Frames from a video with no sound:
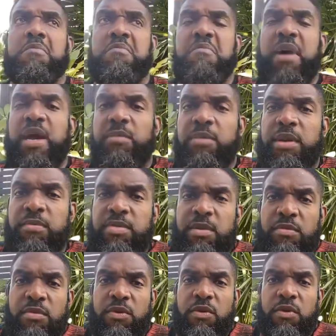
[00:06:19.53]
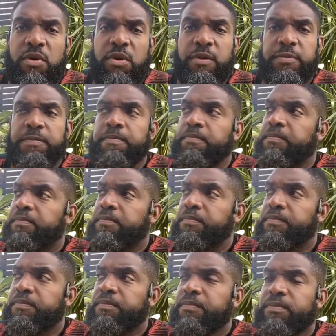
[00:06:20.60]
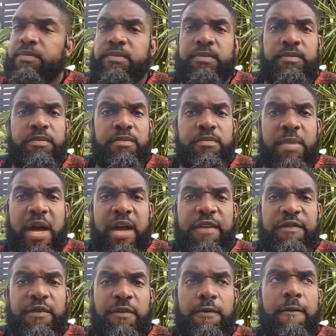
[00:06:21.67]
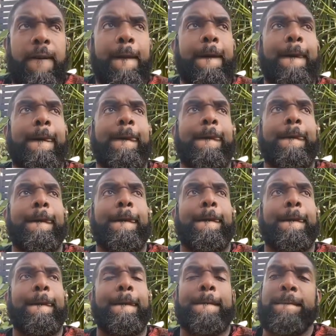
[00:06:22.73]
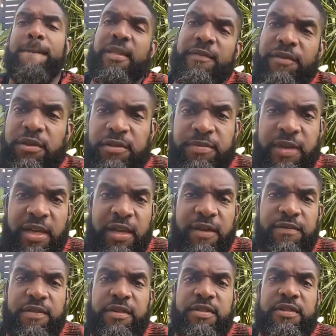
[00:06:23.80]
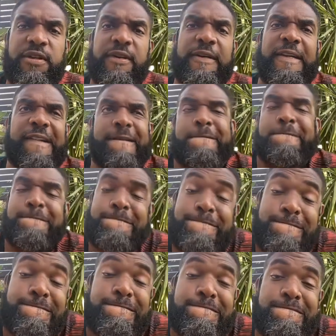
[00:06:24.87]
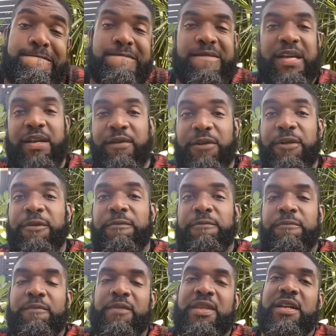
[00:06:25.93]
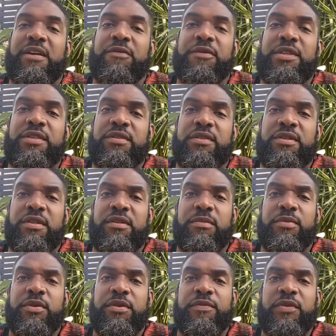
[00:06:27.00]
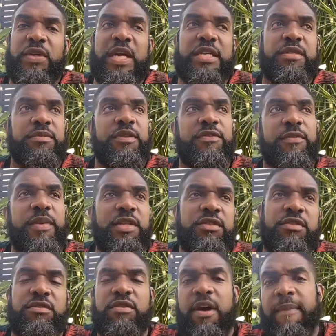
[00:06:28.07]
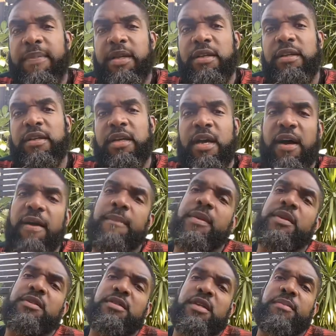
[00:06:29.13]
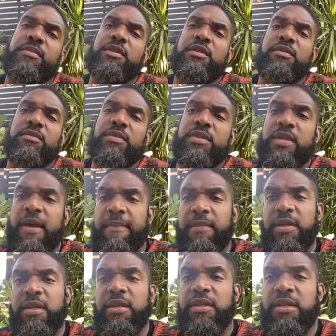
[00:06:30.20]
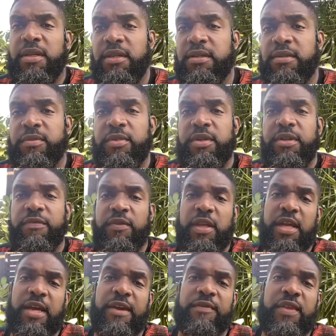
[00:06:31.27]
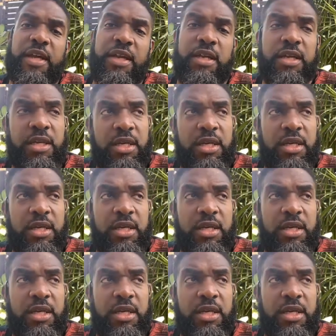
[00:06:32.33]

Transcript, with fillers: might be a bit more mindful of those behaviors. I don't know. I'll research a little more. If you got some information, drop it in the comments. Let me know what's happening in Egypt and if they have that